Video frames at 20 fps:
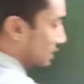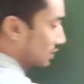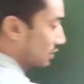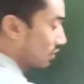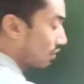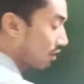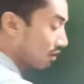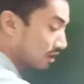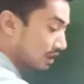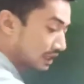
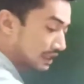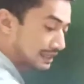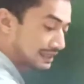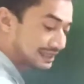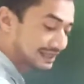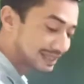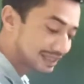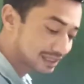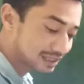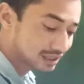coordinate
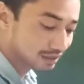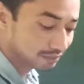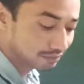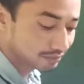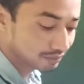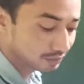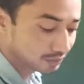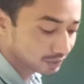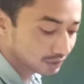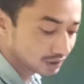
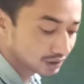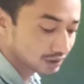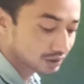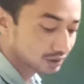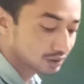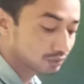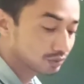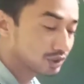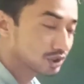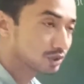system,
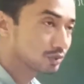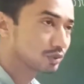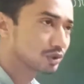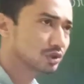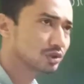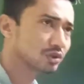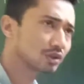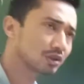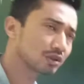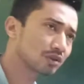which we do
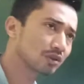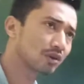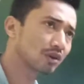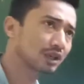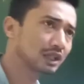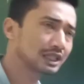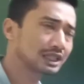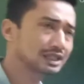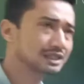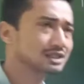not call
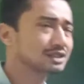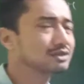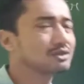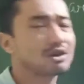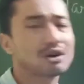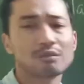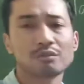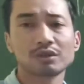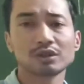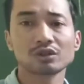it as a
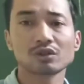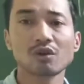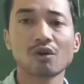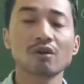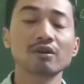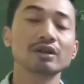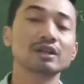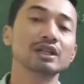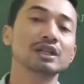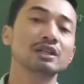normal
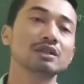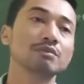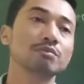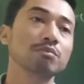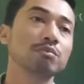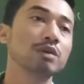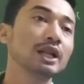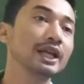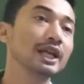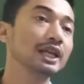coordinate
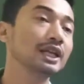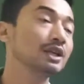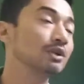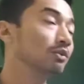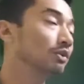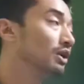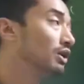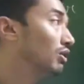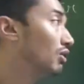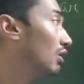plane.
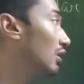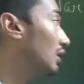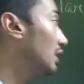We call